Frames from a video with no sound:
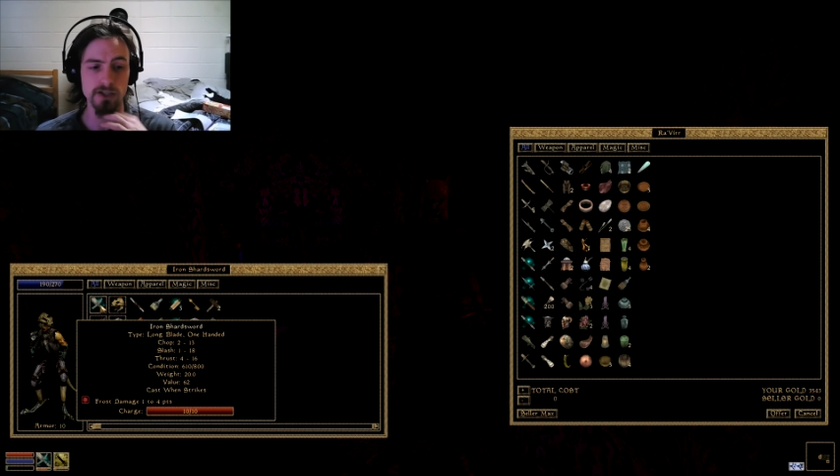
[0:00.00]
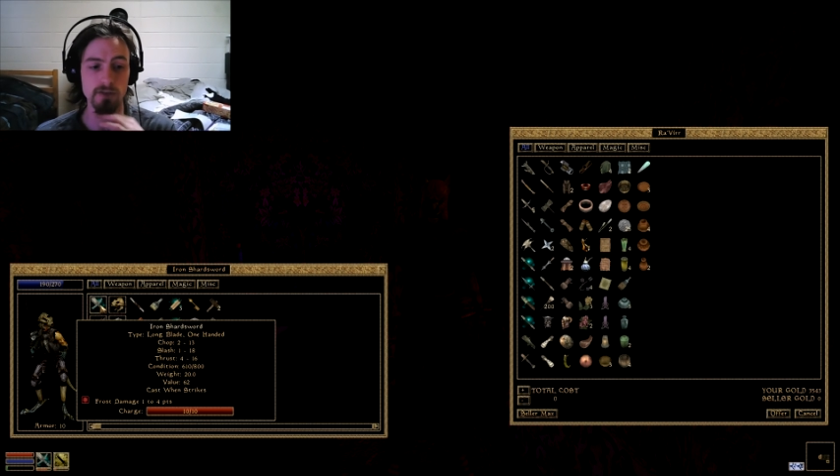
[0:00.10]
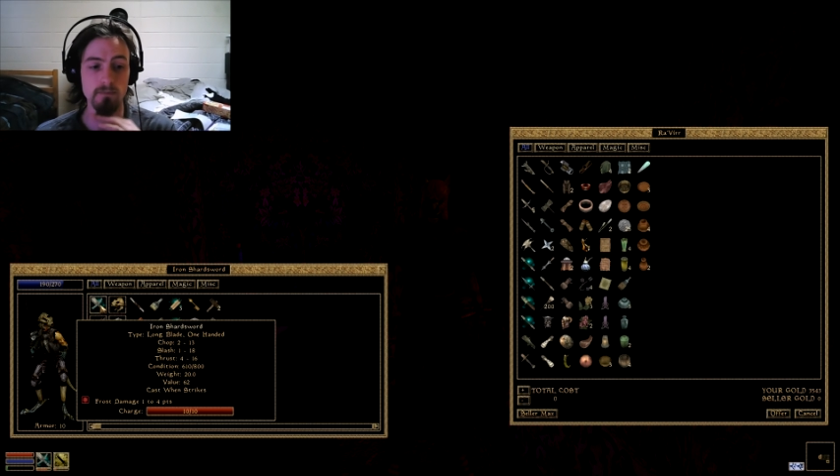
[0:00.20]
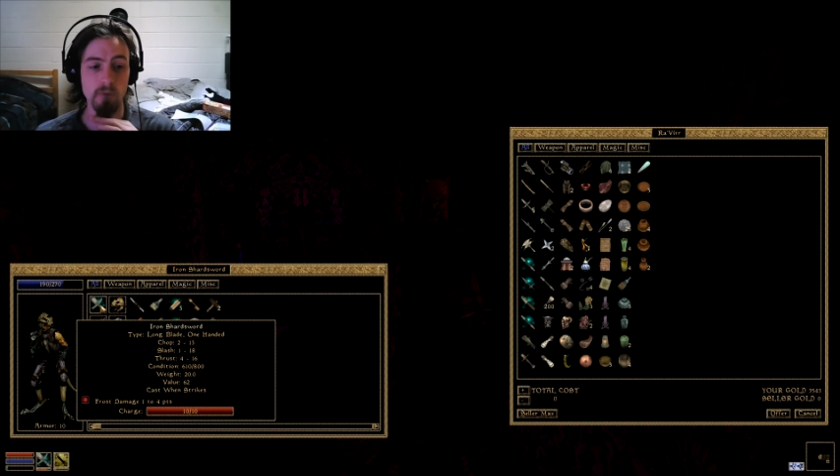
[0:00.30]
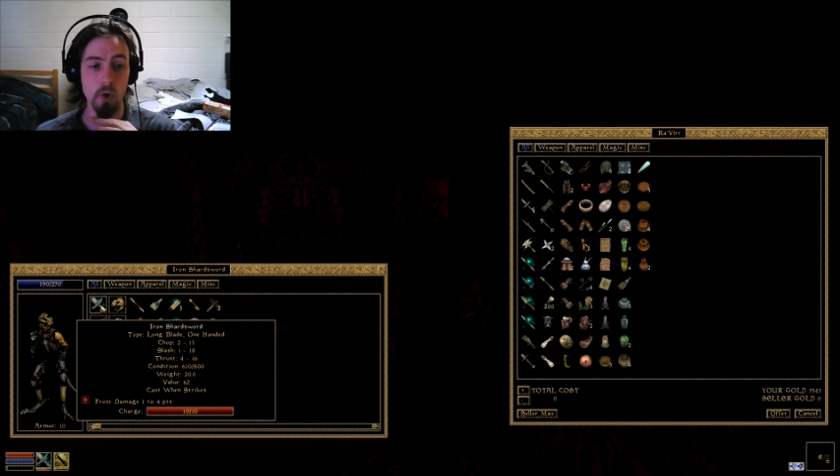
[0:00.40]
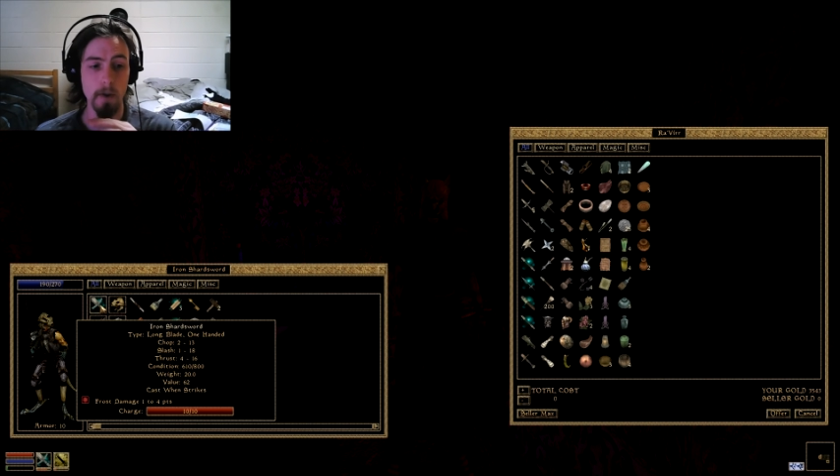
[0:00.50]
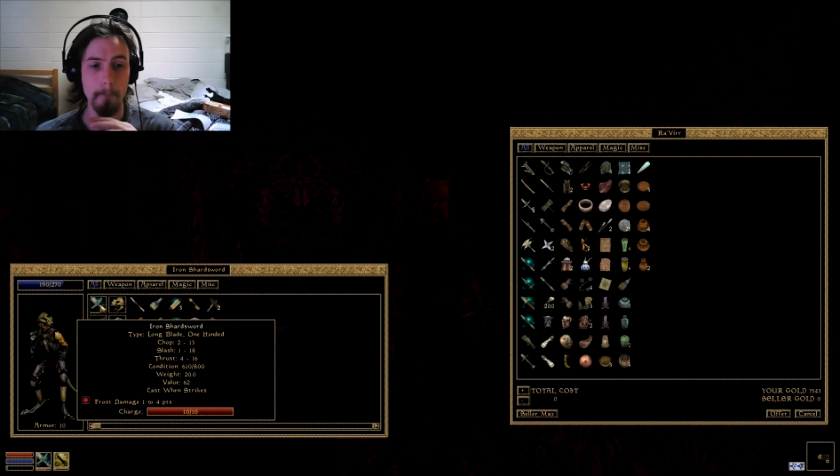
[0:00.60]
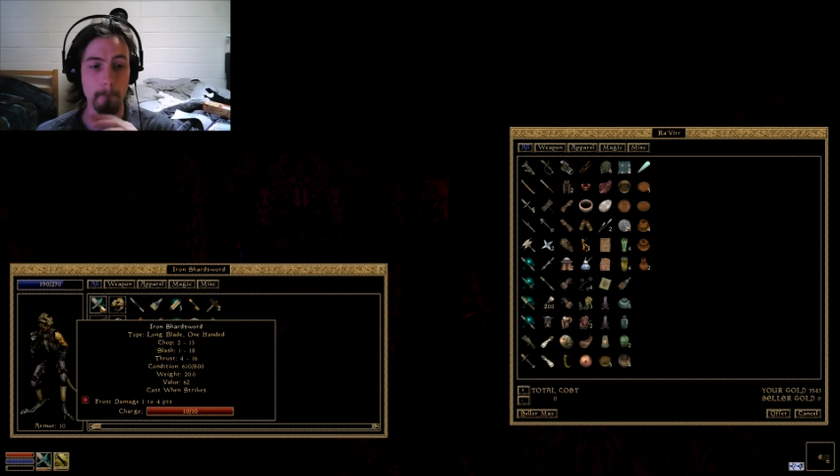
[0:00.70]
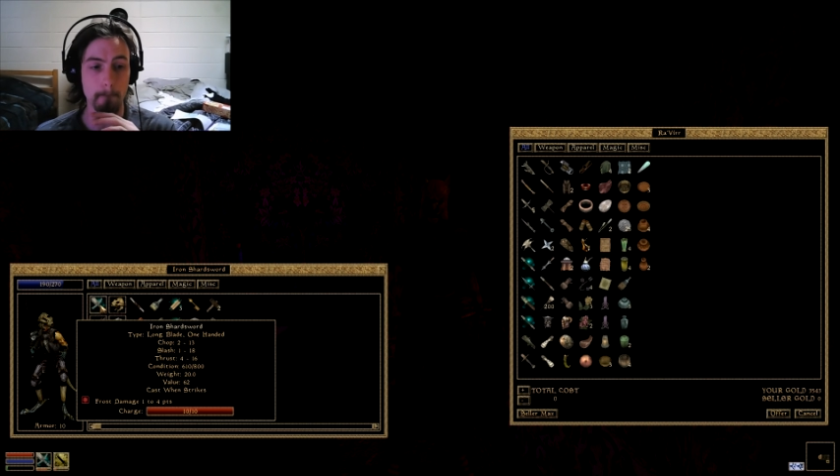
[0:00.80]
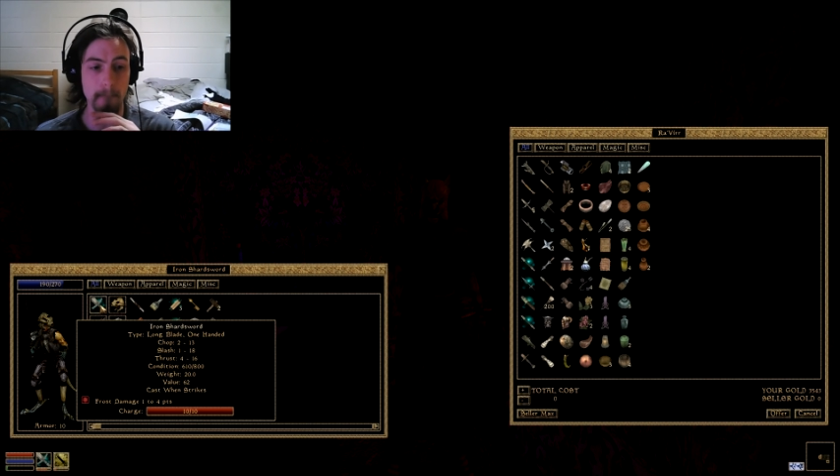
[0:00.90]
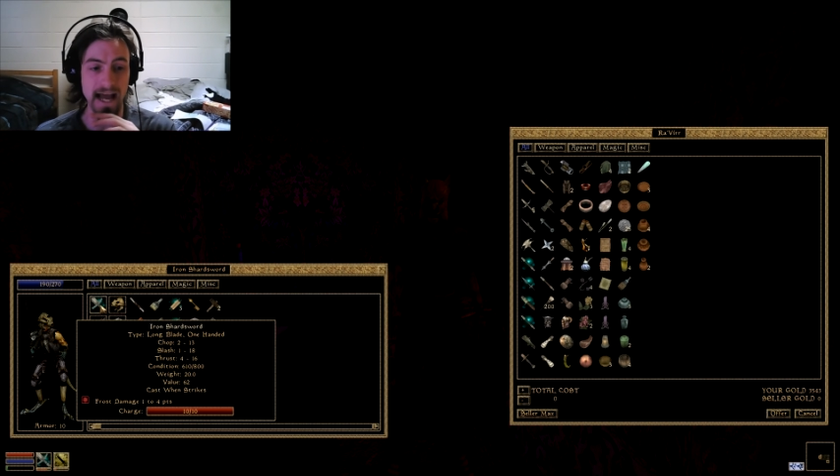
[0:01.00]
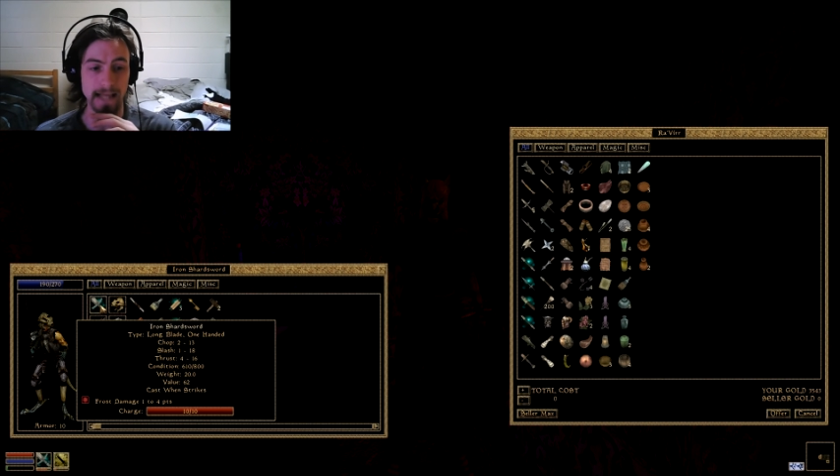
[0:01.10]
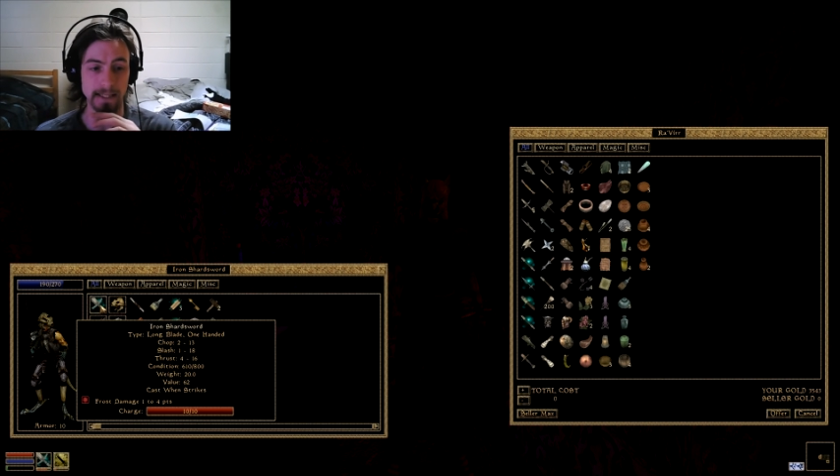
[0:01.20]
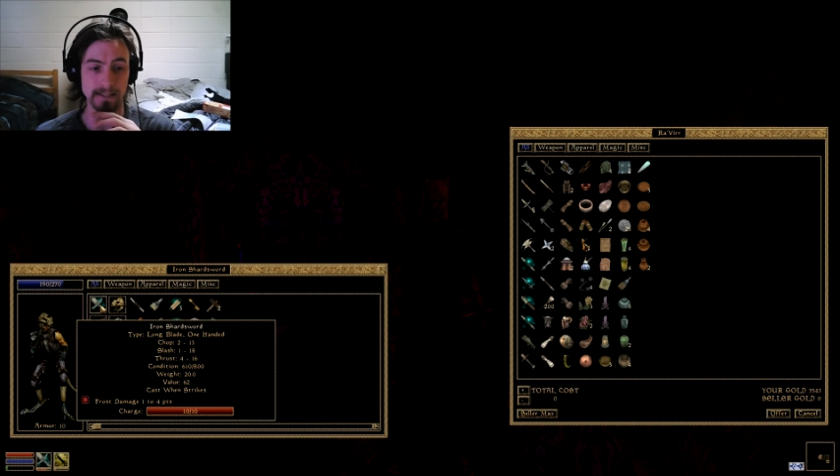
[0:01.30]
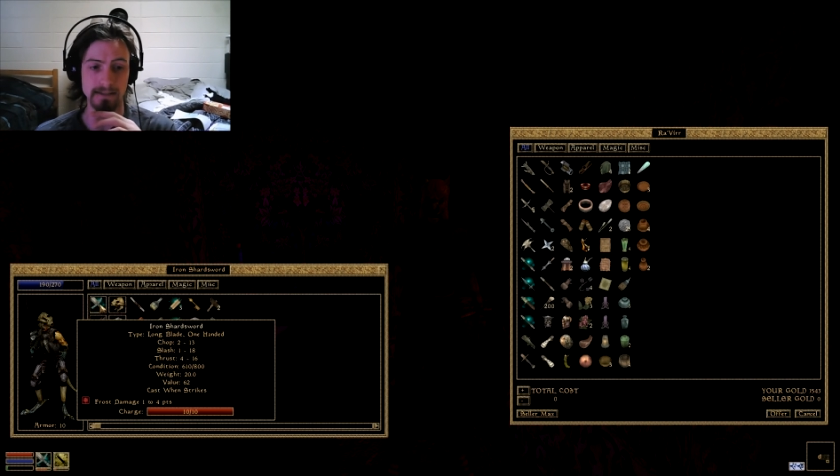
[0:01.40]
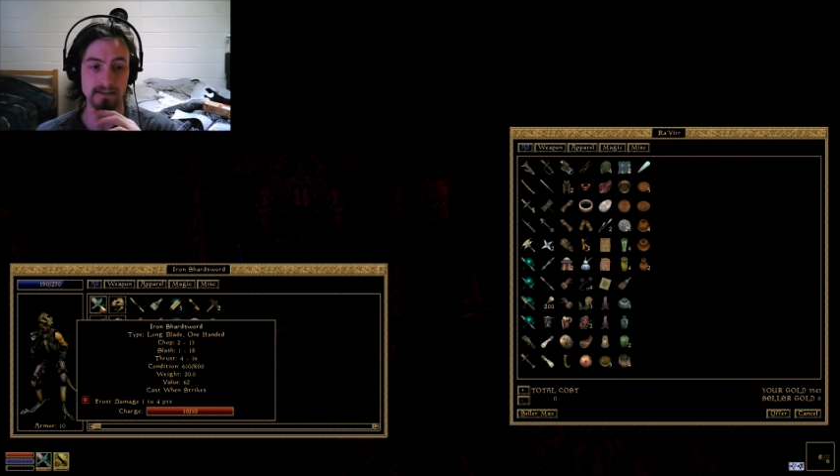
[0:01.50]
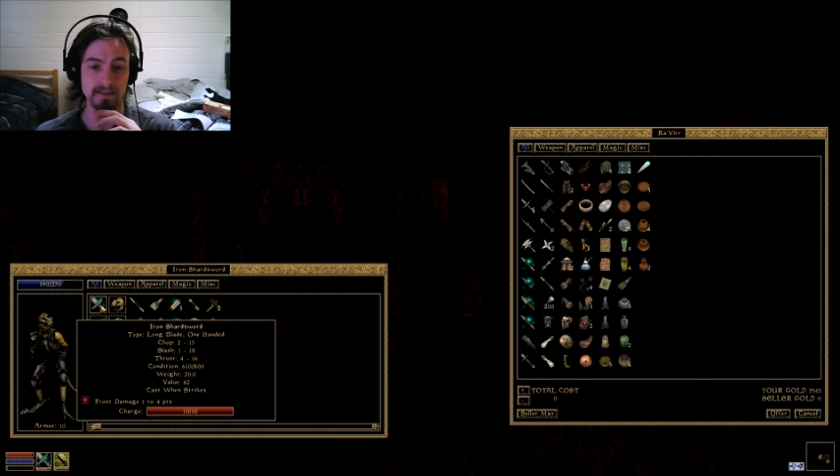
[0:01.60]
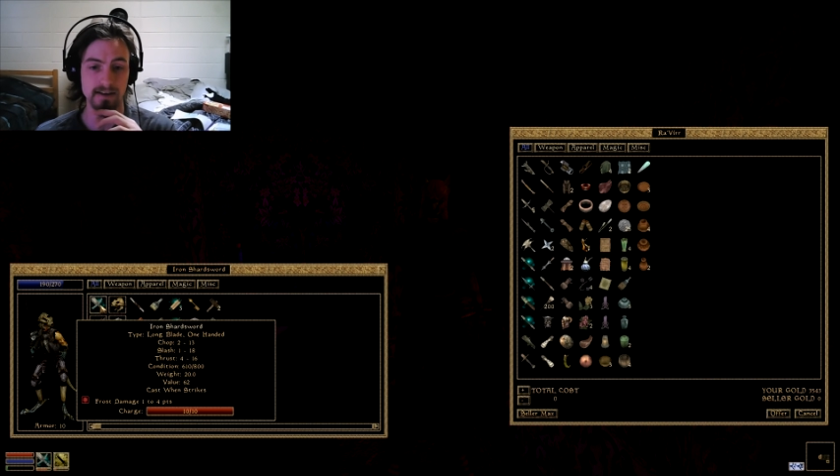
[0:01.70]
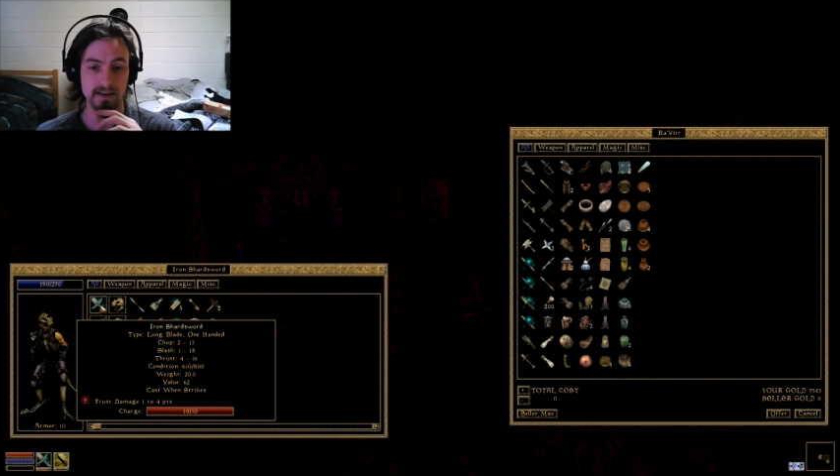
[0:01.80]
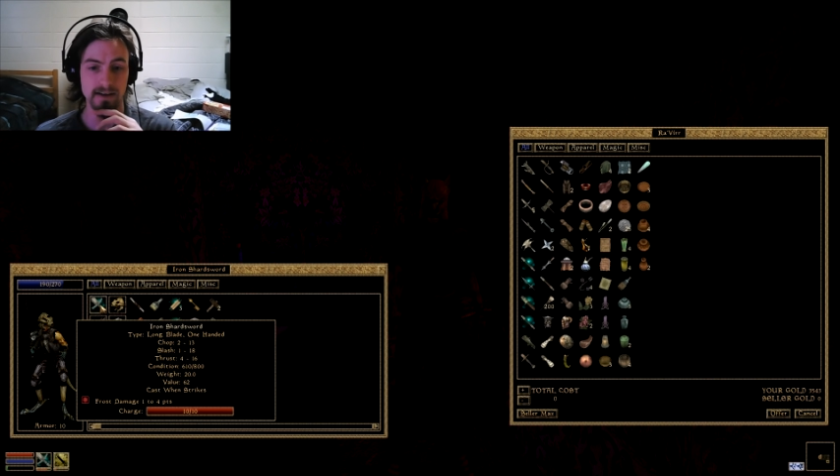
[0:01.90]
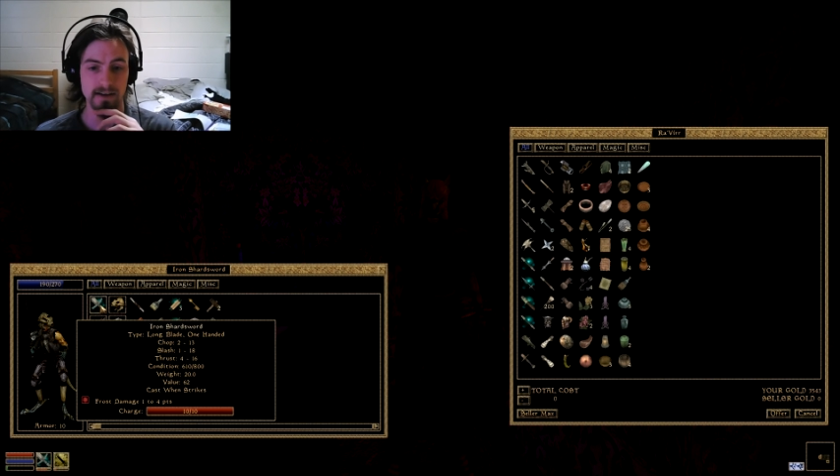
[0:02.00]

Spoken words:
actually more balanced